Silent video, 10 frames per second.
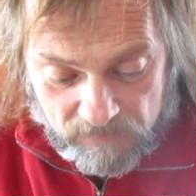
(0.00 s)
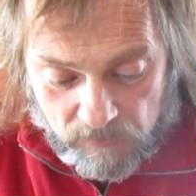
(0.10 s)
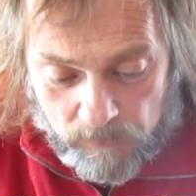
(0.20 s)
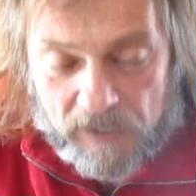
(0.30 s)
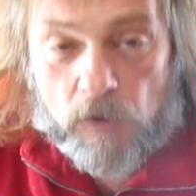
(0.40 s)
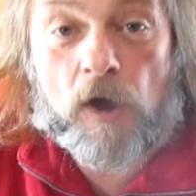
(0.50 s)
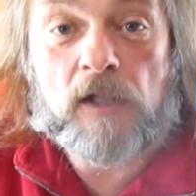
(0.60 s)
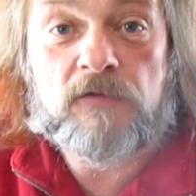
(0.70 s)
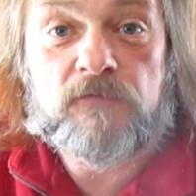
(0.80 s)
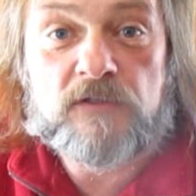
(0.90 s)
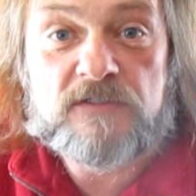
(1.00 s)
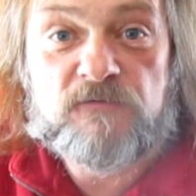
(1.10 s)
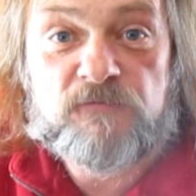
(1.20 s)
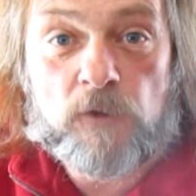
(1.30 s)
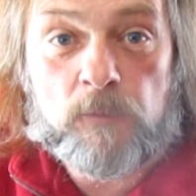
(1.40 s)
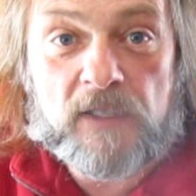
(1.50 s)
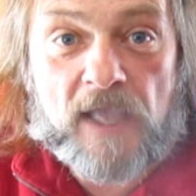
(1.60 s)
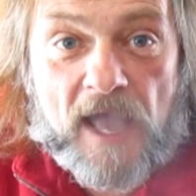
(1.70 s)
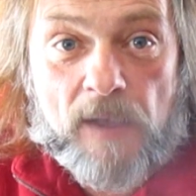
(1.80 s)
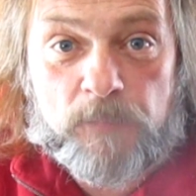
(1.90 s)
to make all of this filming
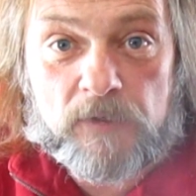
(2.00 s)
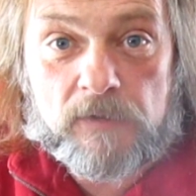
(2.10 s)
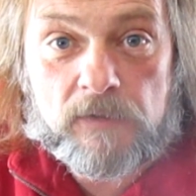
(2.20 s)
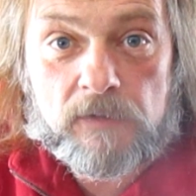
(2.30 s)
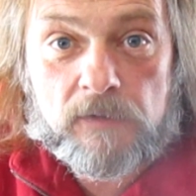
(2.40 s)
happen